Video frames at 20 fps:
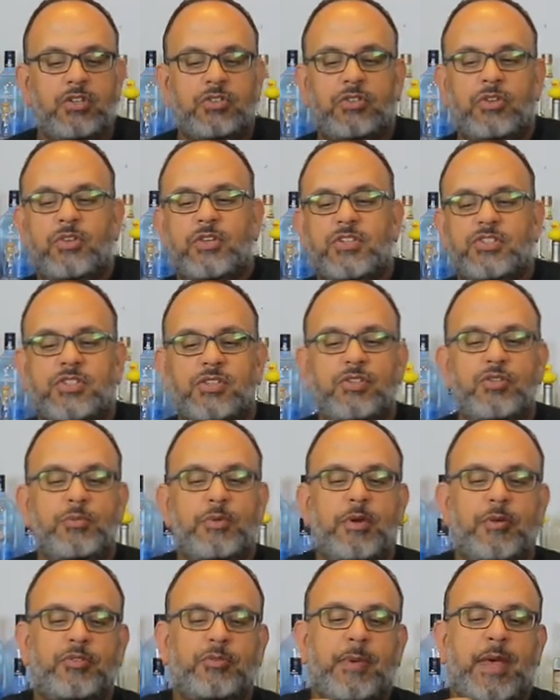So this
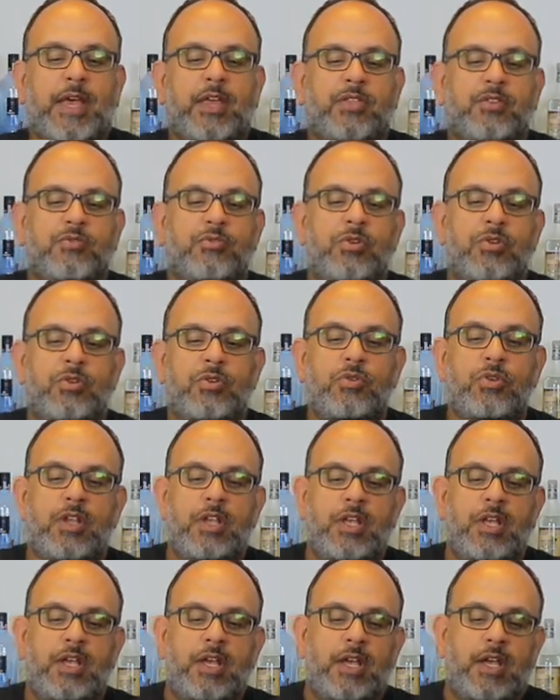loop comes back through
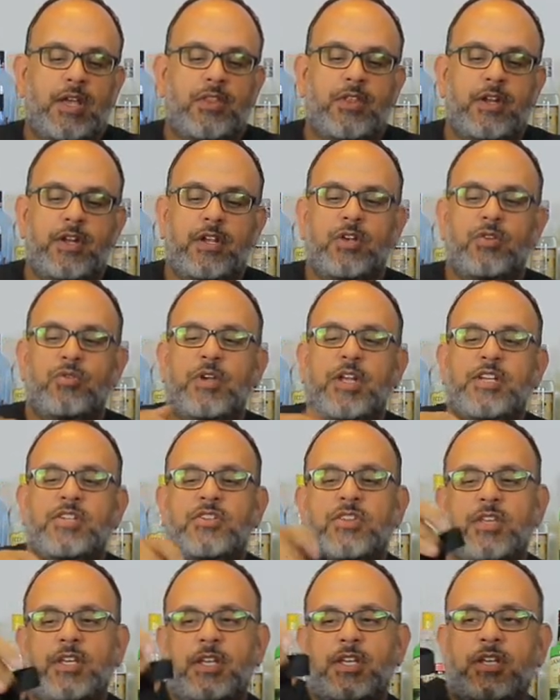and then it creates
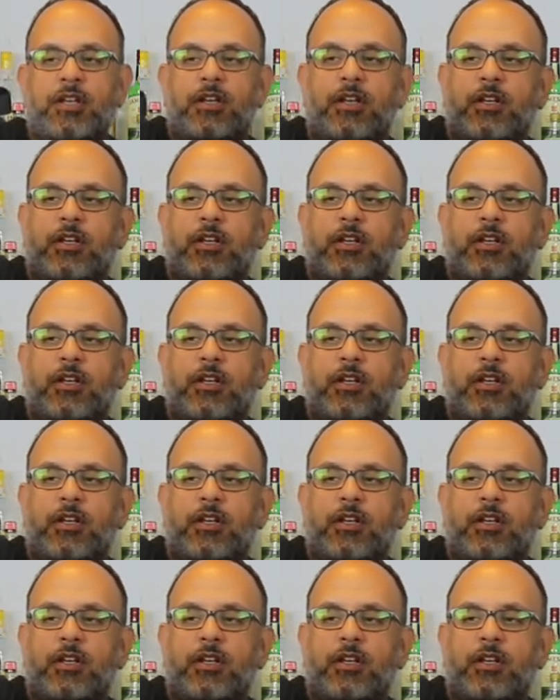the